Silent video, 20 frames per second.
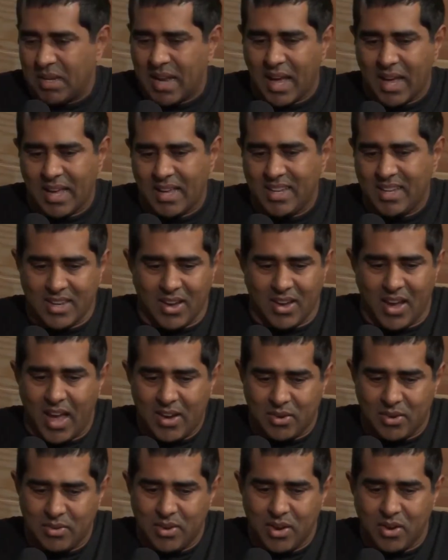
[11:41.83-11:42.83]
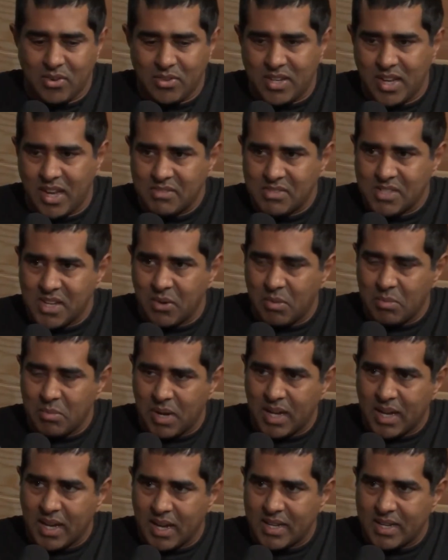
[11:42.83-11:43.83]
I don't know Taves that well, but
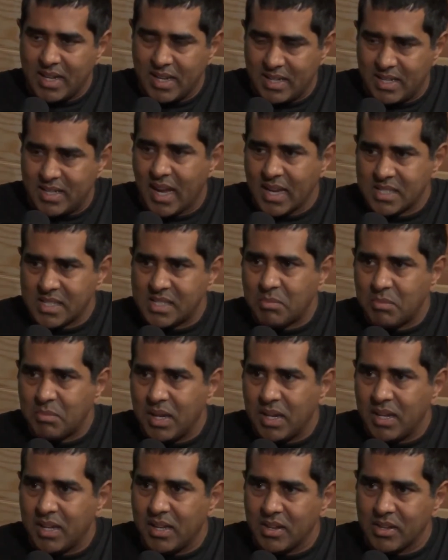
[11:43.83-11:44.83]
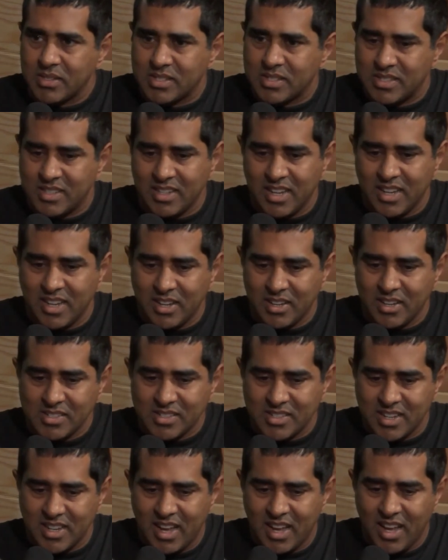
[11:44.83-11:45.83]
I got it. He texted me and he
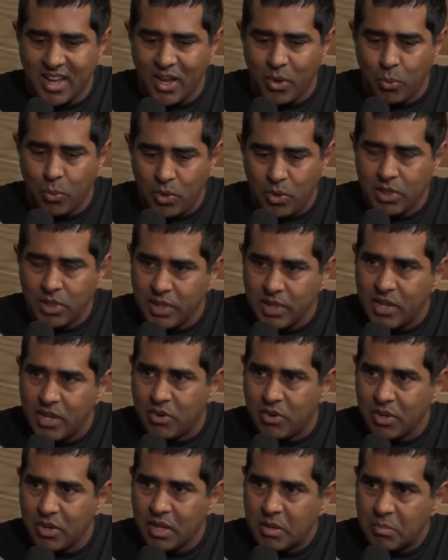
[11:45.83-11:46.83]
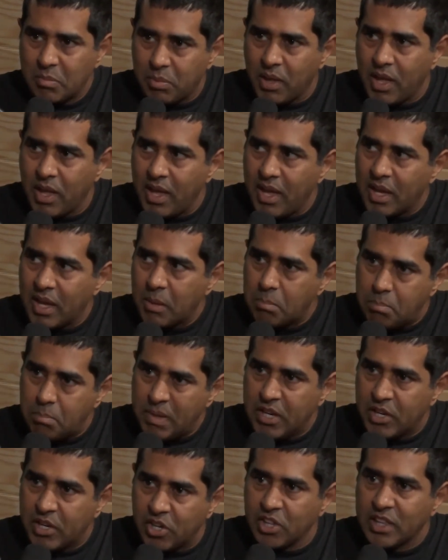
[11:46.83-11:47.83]
goes, we're literally playing a
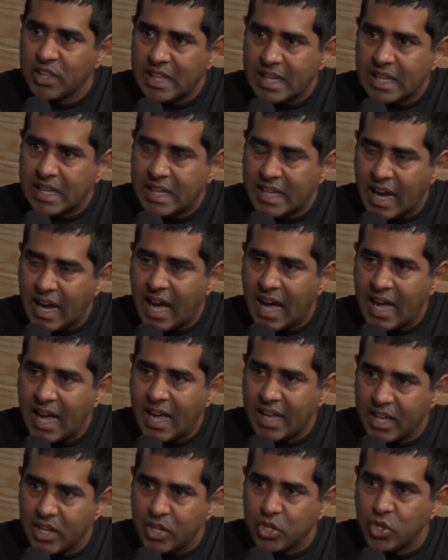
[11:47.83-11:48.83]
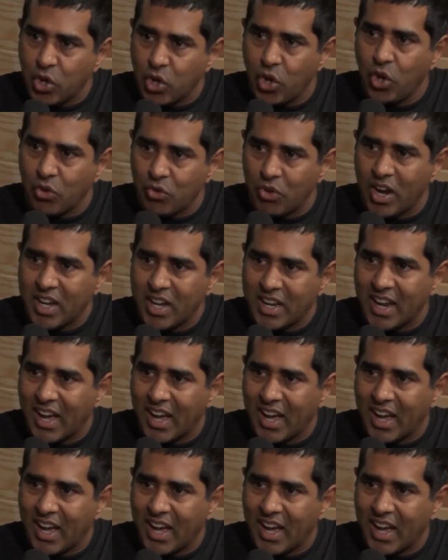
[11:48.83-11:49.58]
beer league guy in goal right now.